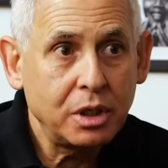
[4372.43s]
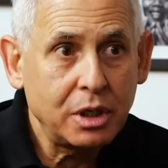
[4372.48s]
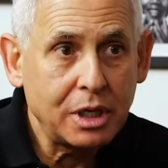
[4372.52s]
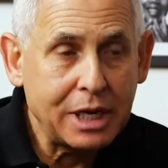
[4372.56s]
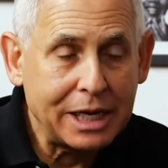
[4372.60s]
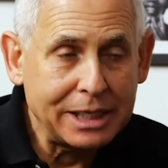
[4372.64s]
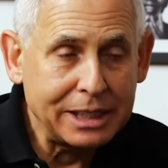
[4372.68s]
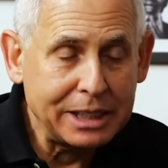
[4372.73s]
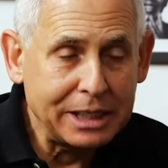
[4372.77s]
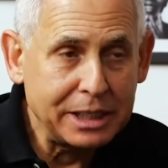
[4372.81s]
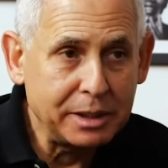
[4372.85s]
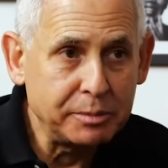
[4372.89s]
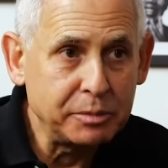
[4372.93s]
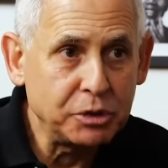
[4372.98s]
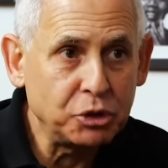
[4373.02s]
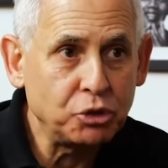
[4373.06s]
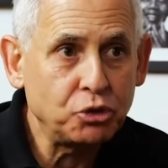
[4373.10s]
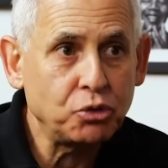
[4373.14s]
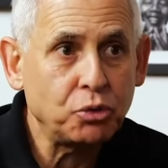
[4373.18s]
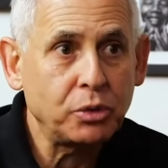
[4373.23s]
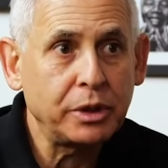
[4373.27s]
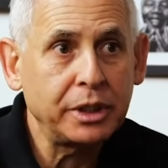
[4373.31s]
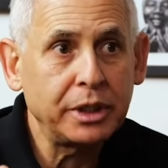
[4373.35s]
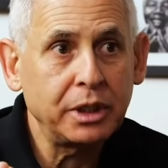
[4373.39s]
guided
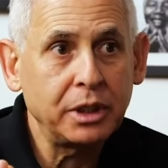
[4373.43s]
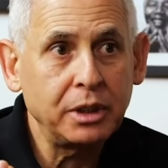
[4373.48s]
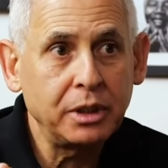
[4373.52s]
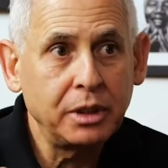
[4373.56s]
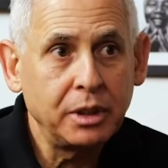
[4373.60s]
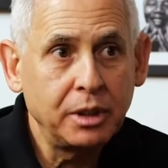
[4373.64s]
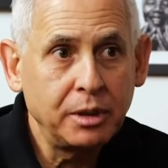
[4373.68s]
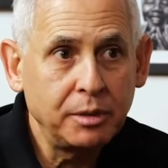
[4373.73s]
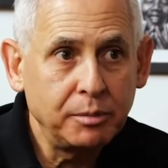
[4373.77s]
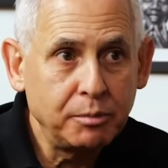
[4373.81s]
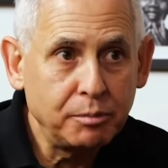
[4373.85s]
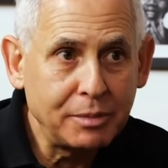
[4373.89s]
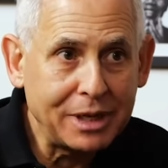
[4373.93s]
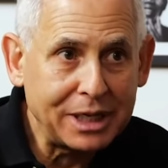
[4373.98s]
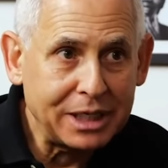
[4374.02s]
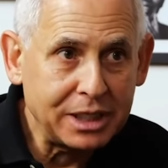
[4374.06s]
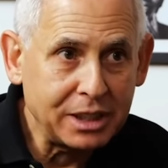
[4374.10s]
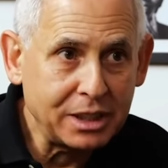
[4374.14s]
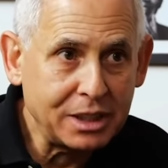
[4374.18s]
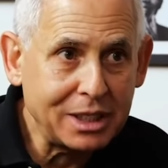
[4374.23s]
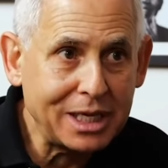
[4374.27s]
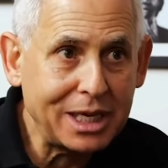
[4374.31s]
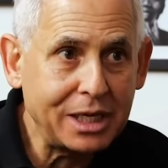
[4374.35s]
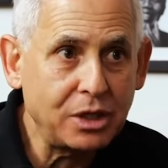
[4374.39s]
imagery,
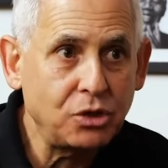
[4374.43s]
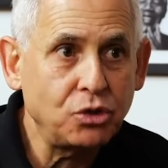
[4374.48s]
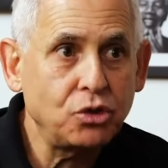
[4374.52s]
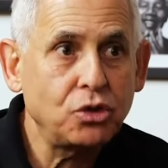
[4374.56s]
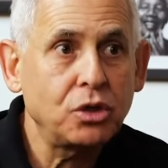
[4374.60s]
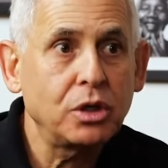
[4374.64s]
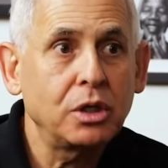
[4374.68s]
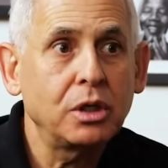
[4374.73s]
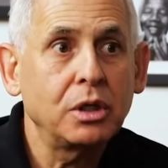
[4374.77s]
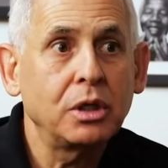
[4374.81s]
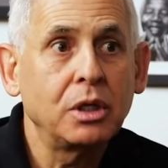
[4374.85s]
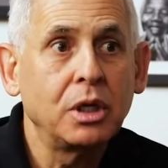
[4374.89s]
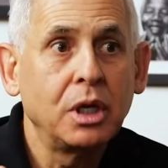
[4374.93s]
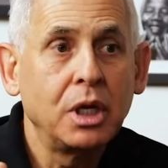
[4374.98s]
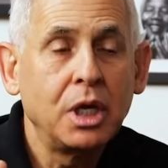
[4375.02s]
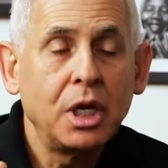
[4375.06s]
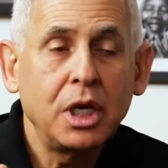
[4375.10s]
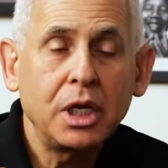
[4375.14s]
meditation.